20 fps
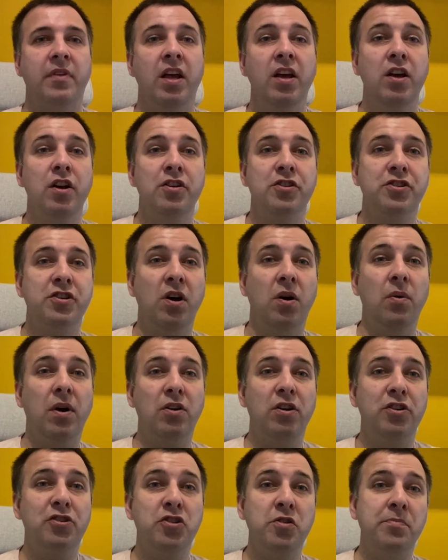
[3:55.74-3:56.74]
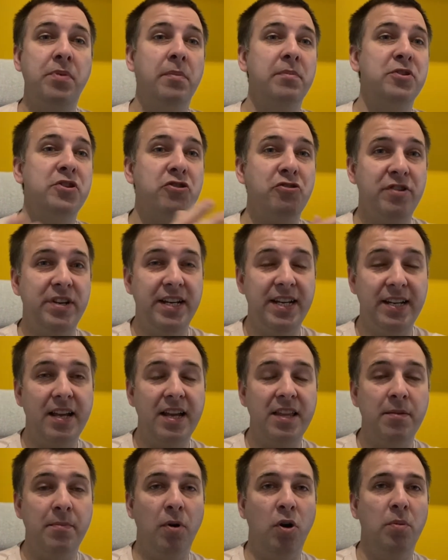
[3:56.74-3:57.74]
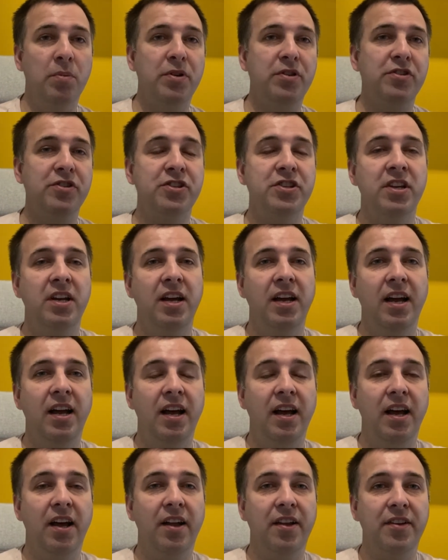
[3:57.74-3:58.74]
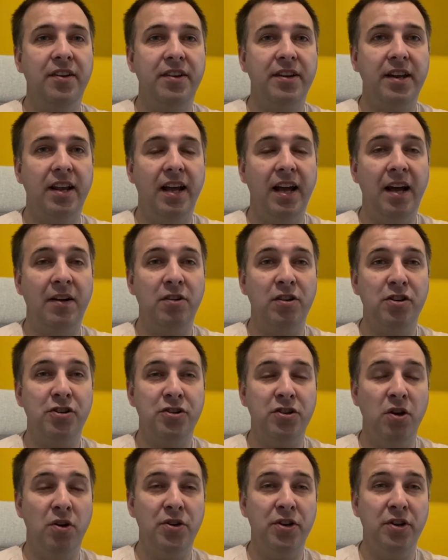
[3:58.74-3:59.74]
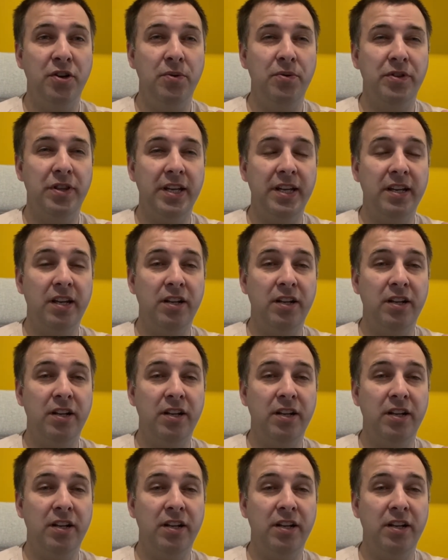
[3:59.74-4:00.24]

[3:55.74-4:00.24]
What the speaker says: So I'm going to jump on my screen in a moment and I'm going to show you the